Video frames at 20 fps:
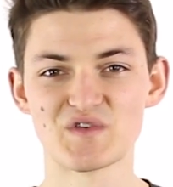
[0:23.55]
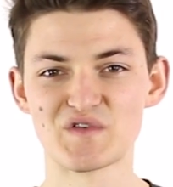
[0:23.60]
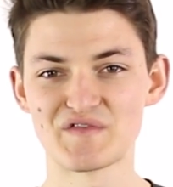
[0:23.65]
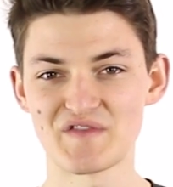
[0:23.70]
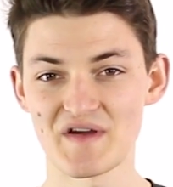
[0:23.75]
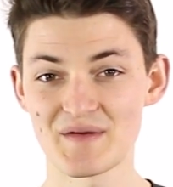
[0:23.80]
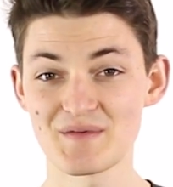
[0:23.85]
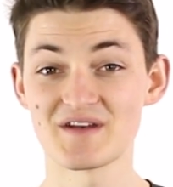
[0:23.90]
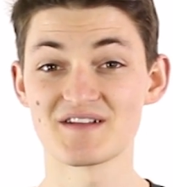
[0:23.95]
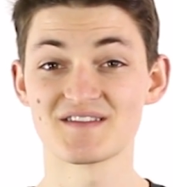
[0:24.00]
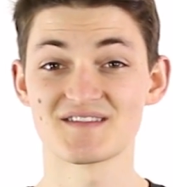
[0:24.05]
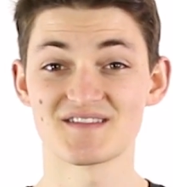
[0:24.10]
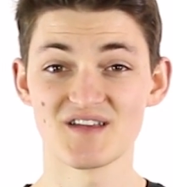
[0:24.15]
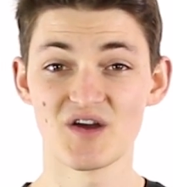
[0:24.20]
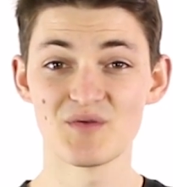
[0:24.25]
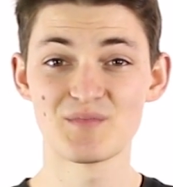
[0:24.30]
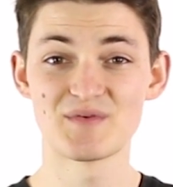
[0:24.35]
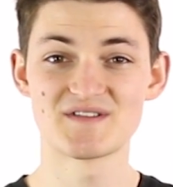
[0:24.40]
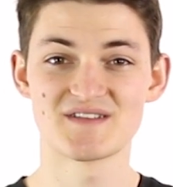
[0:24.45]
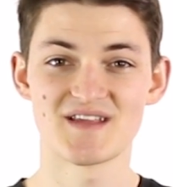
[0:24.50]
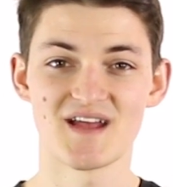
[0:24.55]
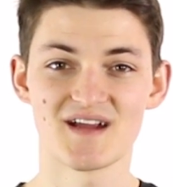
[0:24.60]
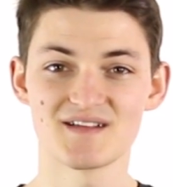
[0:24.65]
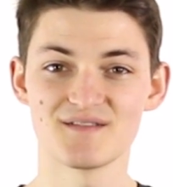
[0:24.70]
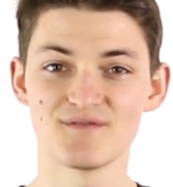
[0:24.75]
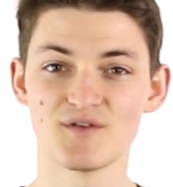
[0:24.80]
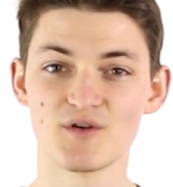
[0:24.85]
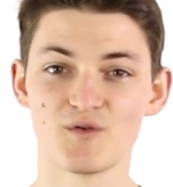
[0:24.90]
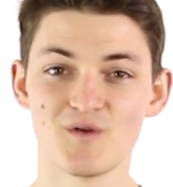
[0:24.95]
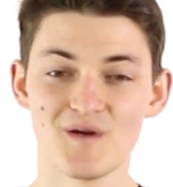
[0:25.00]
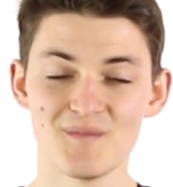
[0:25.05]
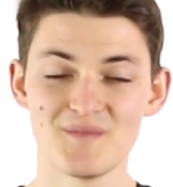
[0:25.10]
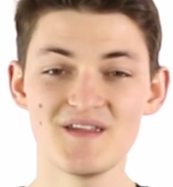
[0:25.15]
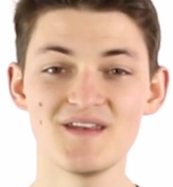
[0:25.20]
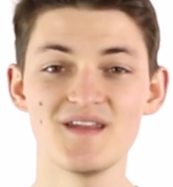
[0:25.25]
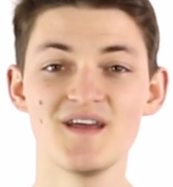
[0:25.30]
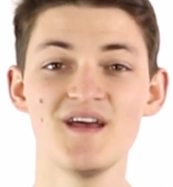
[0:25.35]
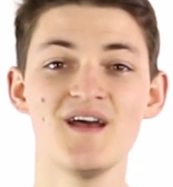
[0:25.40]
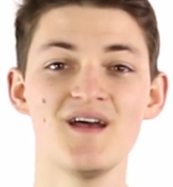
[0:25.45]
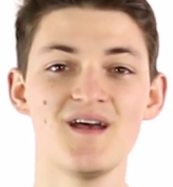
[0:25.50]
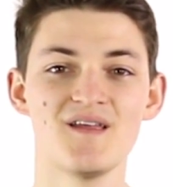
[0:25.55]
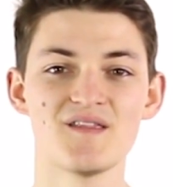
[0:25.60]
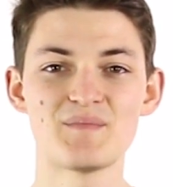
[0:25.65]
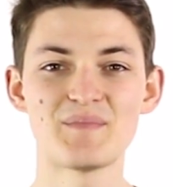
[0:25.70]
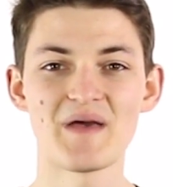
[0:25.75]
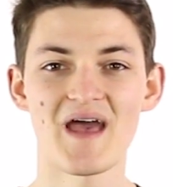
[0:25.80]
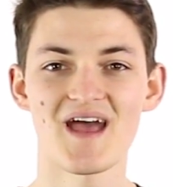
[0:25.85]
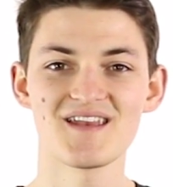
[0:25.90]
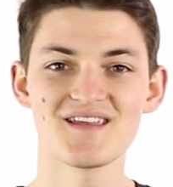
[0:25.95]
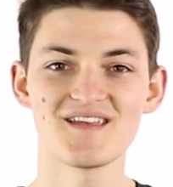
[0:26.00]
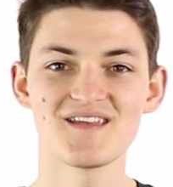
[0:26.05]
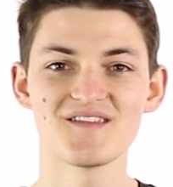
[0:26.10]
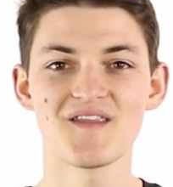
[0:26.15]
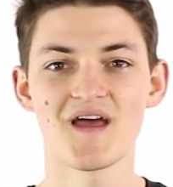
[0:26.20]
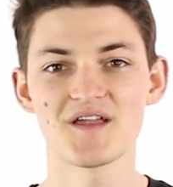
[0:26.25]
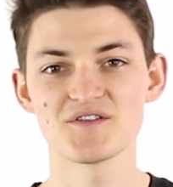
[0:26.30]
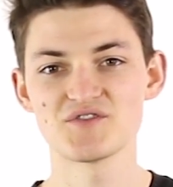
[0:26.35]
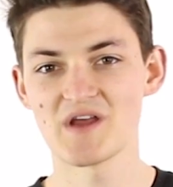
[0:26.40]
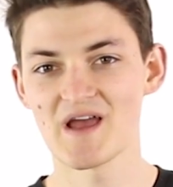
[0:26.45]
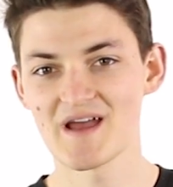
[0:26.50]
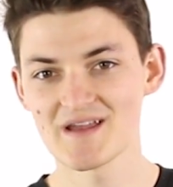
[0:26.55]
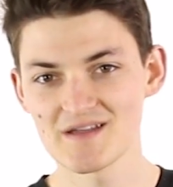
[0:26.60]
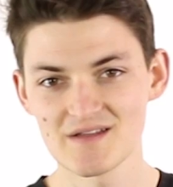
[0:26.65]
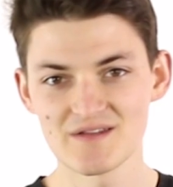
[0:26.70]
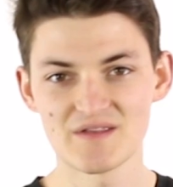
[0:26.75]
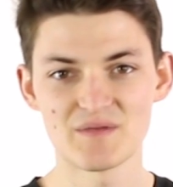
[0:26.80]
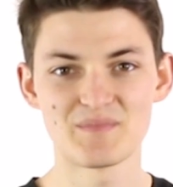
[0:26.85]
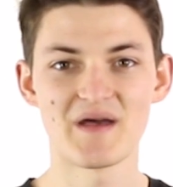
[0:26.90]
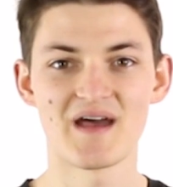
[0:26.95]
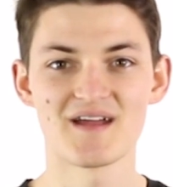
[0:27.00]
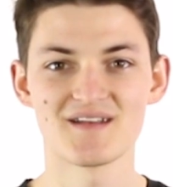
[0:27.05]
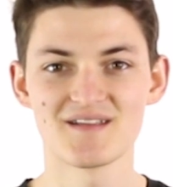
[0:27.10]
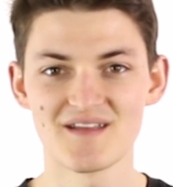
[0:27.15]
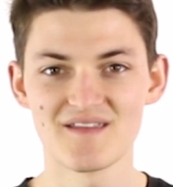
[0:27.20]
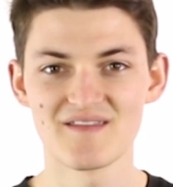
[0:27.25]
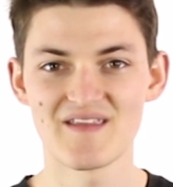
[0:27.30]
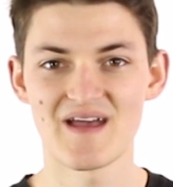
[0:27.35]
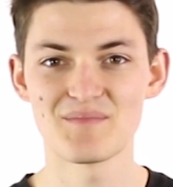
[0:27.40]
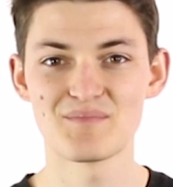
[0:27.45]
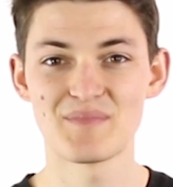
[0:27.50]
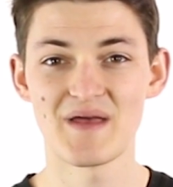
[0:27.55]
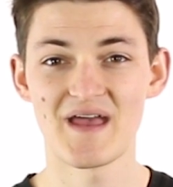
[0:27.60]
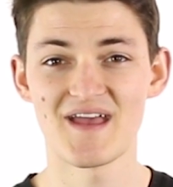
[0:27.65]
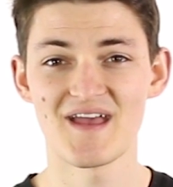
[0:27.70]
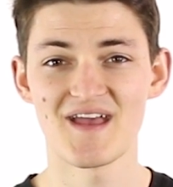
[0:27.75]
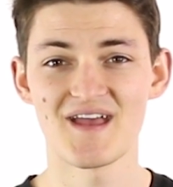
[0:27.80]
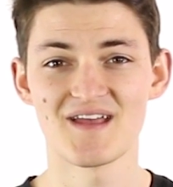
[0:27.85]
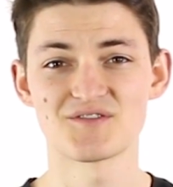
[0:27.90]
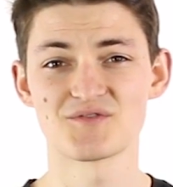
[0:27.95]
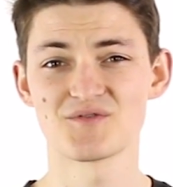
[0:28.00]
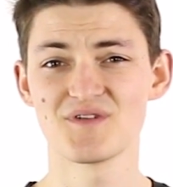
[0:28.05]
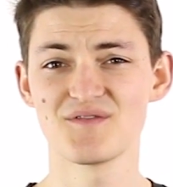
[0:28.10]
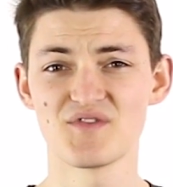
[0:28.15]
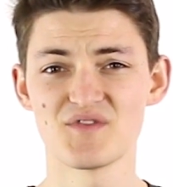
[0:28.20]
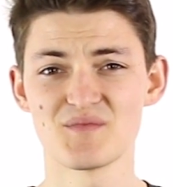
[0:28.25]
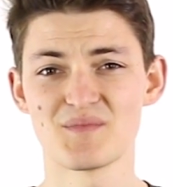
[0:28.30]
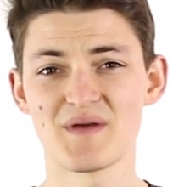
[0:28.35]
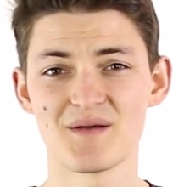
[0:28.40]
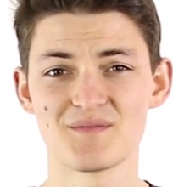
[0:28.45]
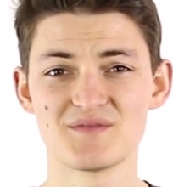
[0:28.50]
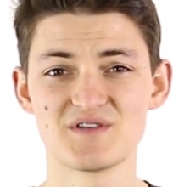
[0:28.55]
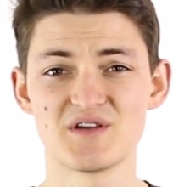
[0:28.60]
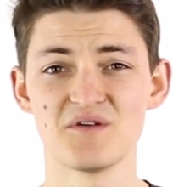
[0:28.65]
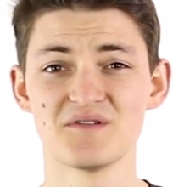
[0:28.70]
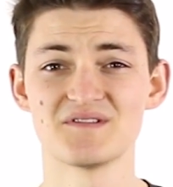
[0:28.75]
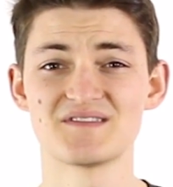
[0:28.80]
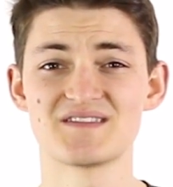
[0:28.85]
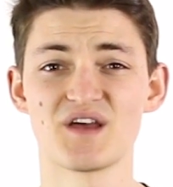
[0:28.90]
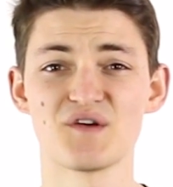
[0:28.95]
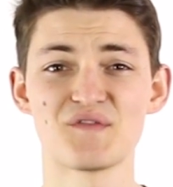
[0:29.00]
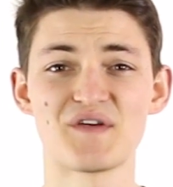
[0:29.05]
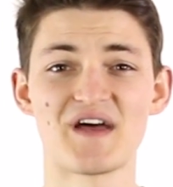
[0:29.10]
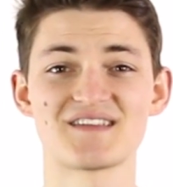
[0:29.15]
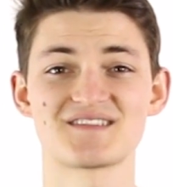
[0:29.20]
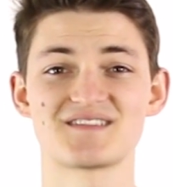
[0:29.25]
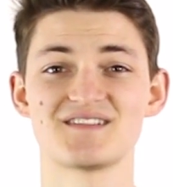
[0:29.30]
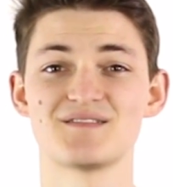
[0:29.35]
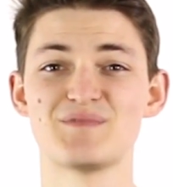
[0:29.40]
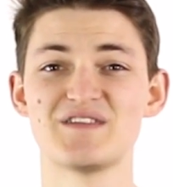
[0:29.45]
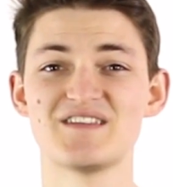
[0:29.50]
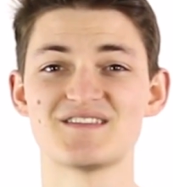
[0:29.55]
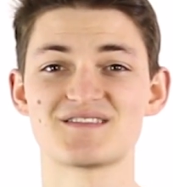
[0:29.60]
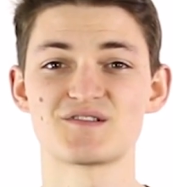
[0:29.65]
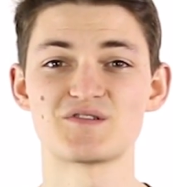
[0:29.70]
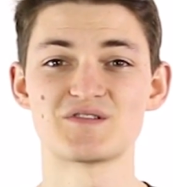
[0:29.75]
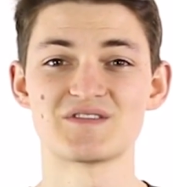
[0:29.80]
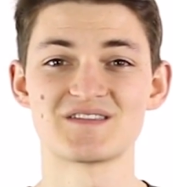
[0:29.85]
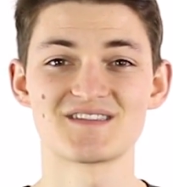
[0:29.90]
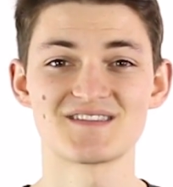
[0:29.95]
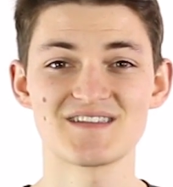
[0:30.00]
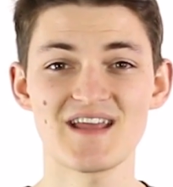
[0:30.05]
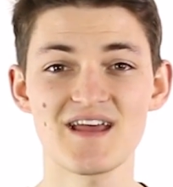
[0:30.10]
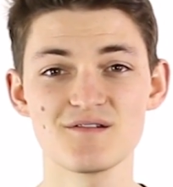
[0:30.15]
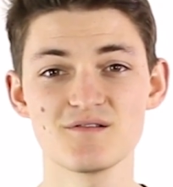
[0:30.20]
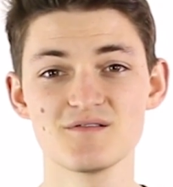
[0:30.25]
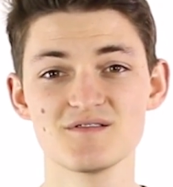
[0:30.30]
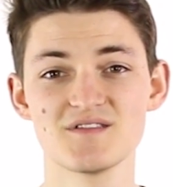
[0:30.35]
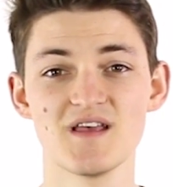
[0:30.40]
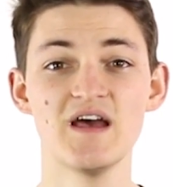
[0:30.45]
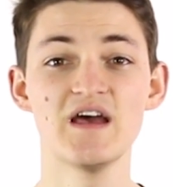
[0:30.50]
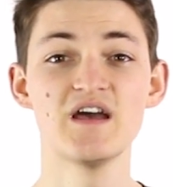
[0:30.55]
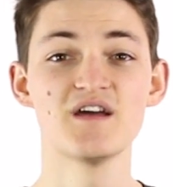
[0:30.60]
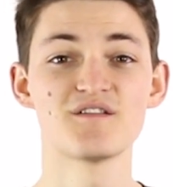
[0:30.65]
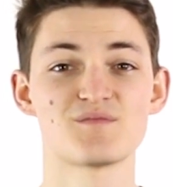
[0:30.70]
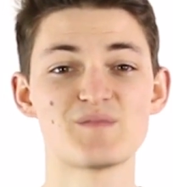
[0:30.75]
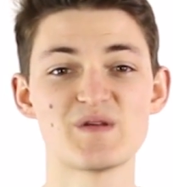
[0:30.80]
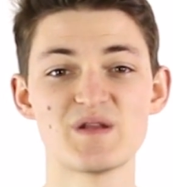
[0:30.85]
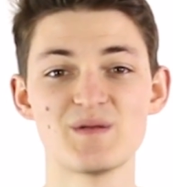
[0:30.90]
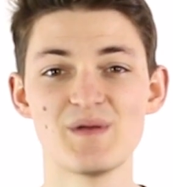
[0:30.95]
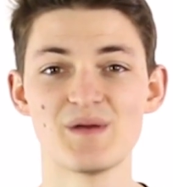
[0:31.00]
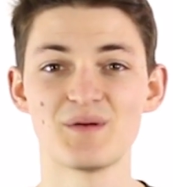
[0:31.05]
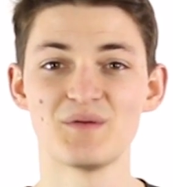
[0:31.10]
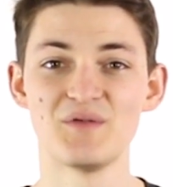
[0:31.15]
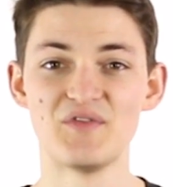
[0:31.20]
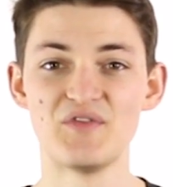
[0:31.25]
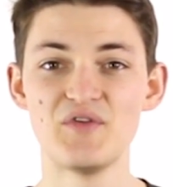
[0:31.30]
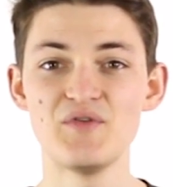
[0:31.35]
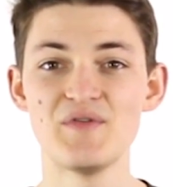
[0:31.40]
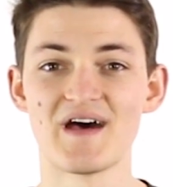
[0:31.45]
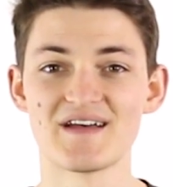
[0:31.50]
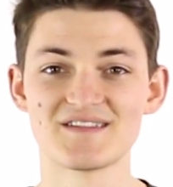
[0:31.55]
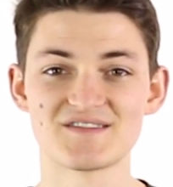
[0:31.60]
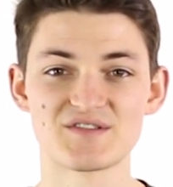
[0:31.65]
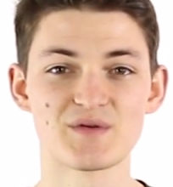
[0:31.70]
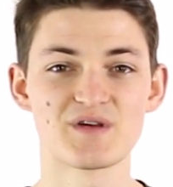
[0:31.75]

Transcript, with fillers: So if I'm going to sell protective equipment, the padding in that jacket, the padding in that pant, or even the pant material itself has to meet certain standards for me to be able to do that.